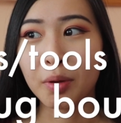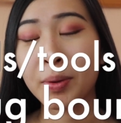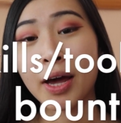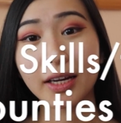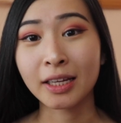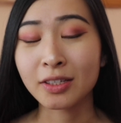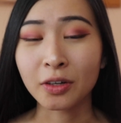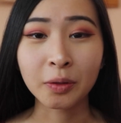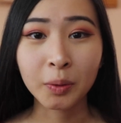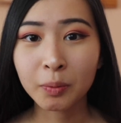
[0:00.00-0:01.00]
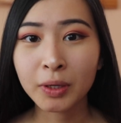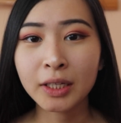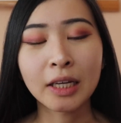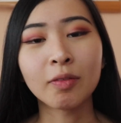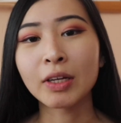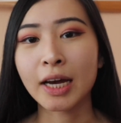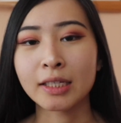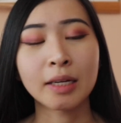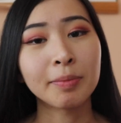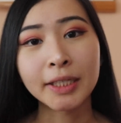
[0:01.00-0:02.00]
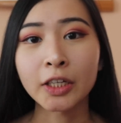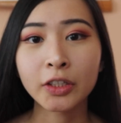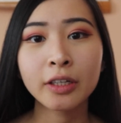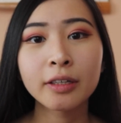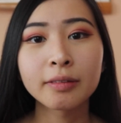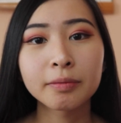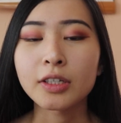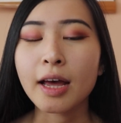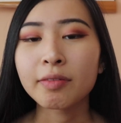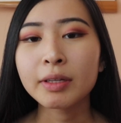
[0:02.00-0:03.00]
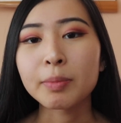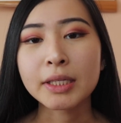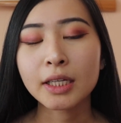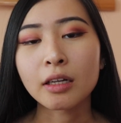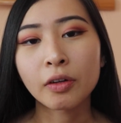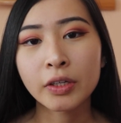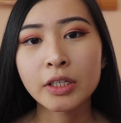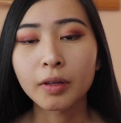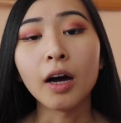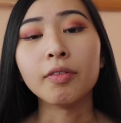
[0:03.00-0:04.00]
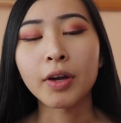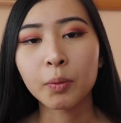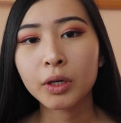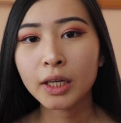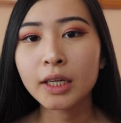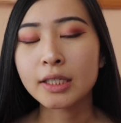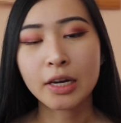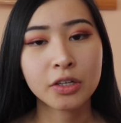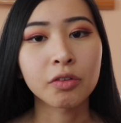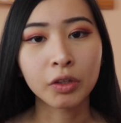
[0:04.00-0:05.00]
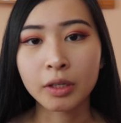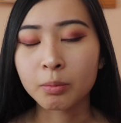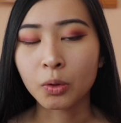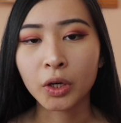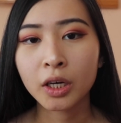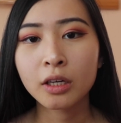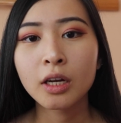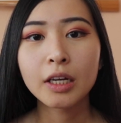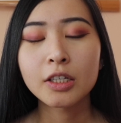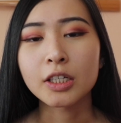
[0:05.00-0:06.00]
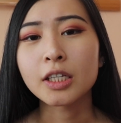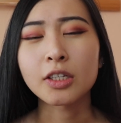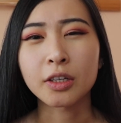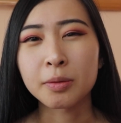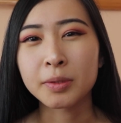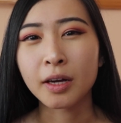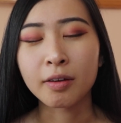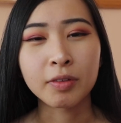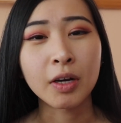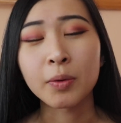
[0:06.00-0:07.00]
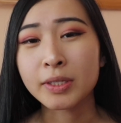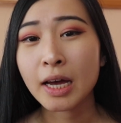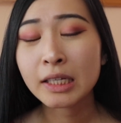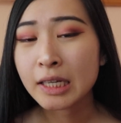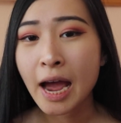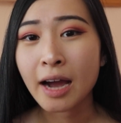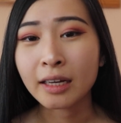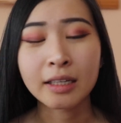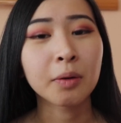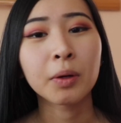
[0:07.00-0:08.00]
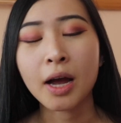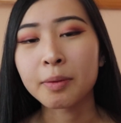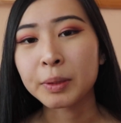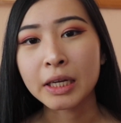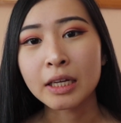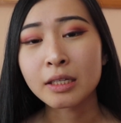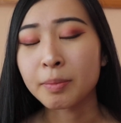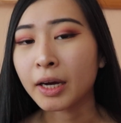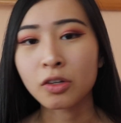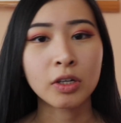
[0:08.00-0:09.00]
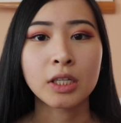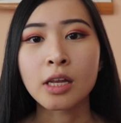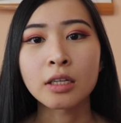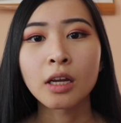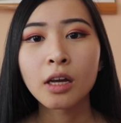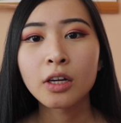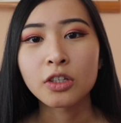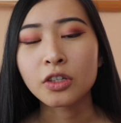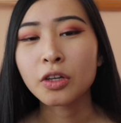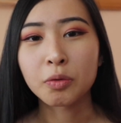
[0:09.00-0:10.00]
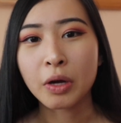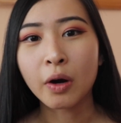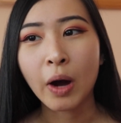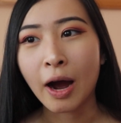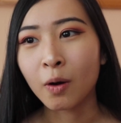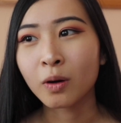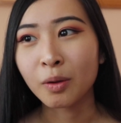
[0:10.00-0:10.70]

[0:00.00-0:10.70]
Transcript: maybe how to get started with one even as a beginner. Just having basic knowledge of networking is actually really important, just in terms of the OSI stack, network IPs, MAC addresses, just so you know how